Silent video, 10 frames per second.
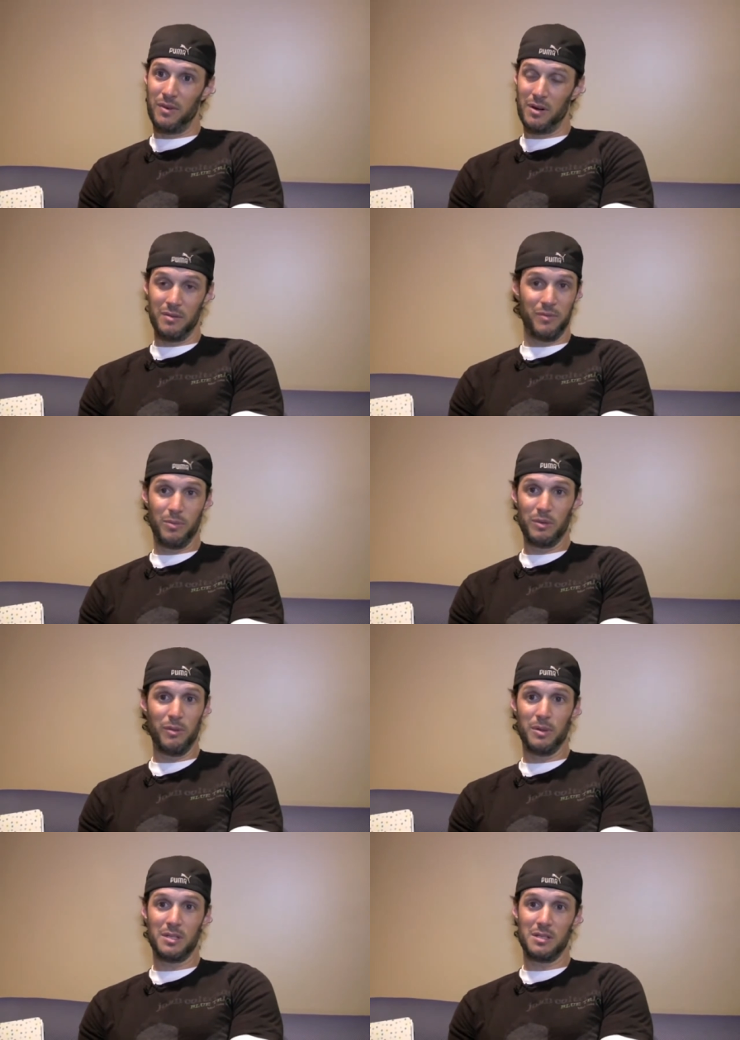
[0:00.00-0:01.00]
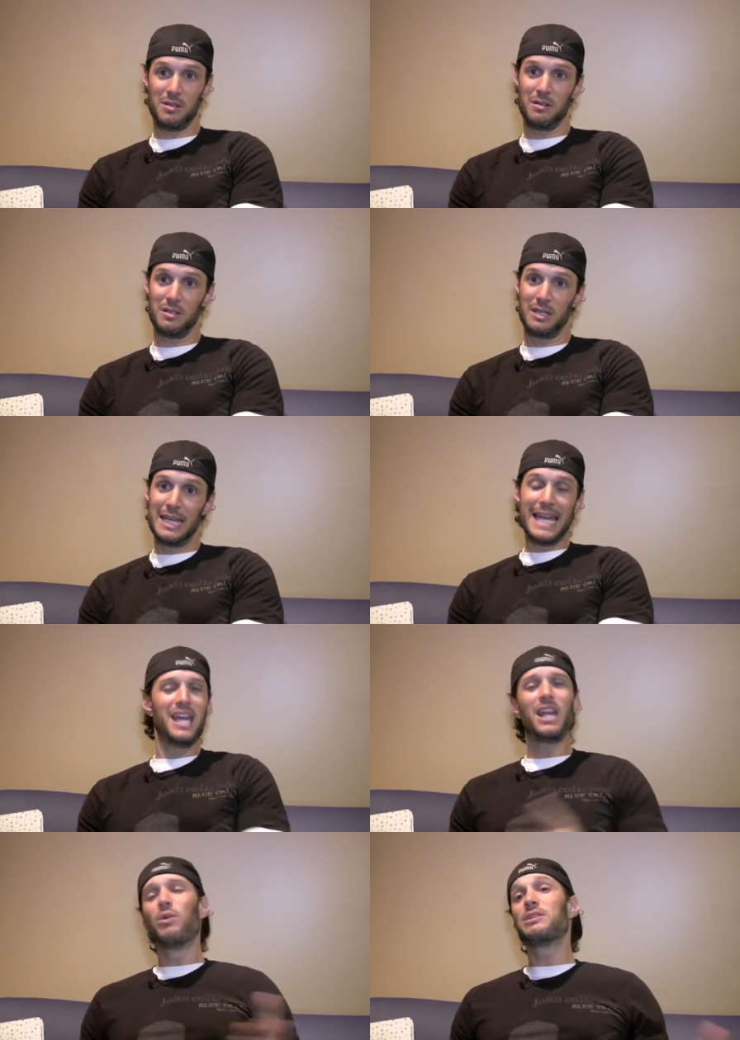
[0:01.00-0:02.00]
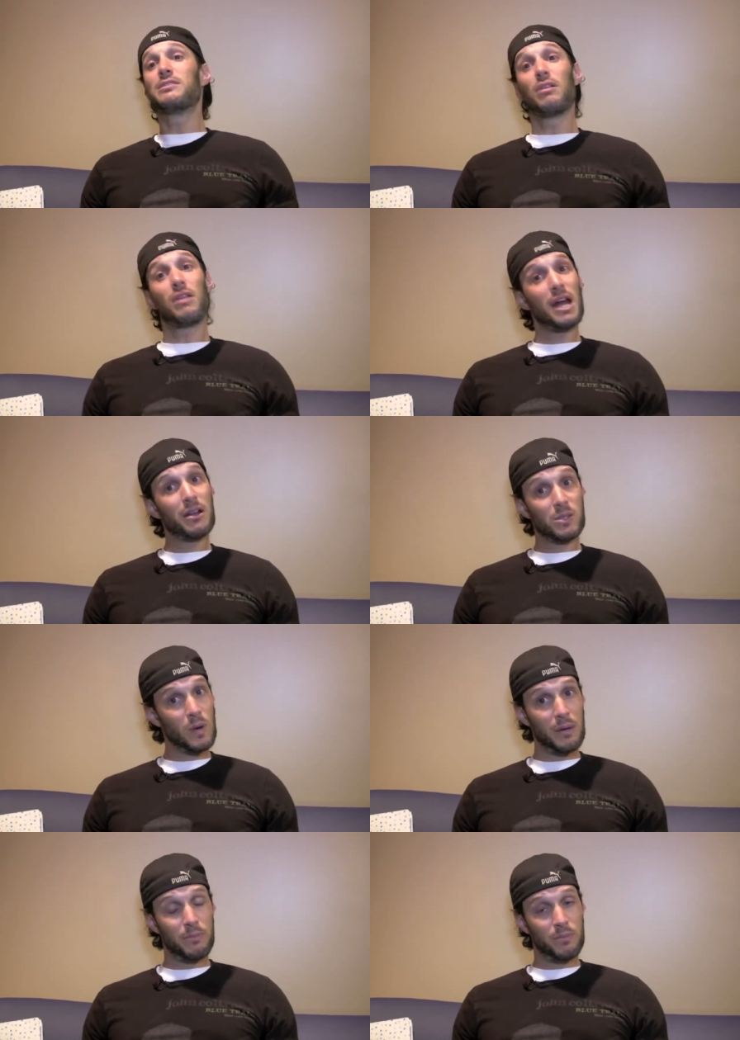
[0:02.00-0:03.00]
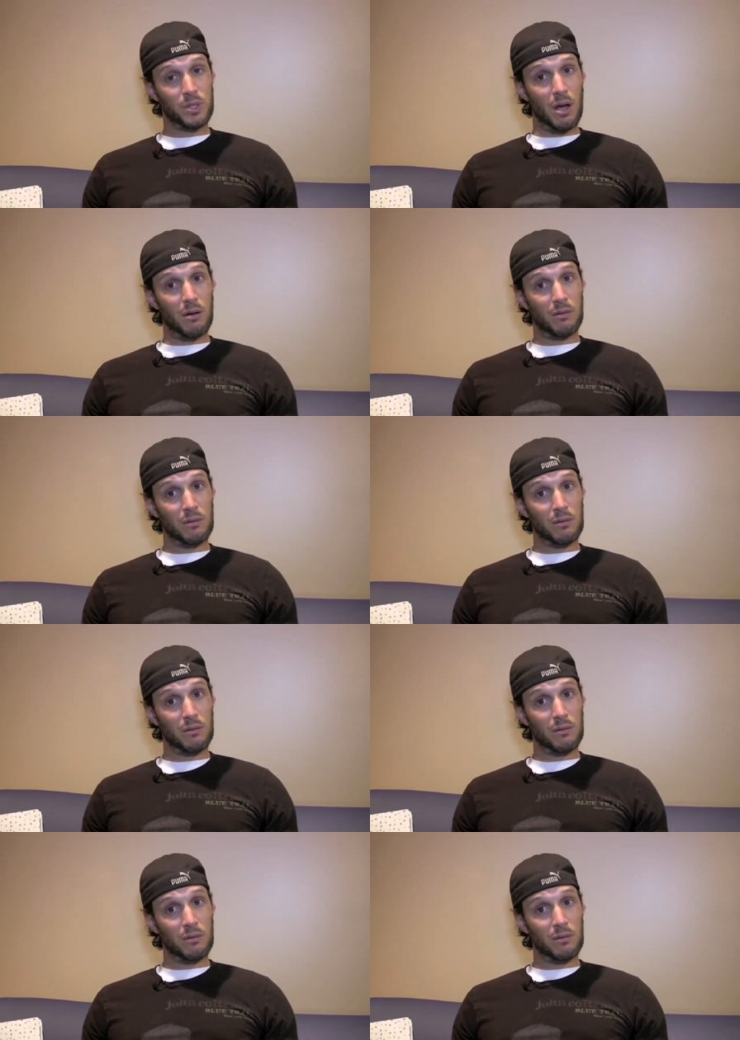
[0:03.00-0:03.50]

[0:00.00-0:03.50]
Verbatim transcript: for when football season starts. You know, it started out as a web show.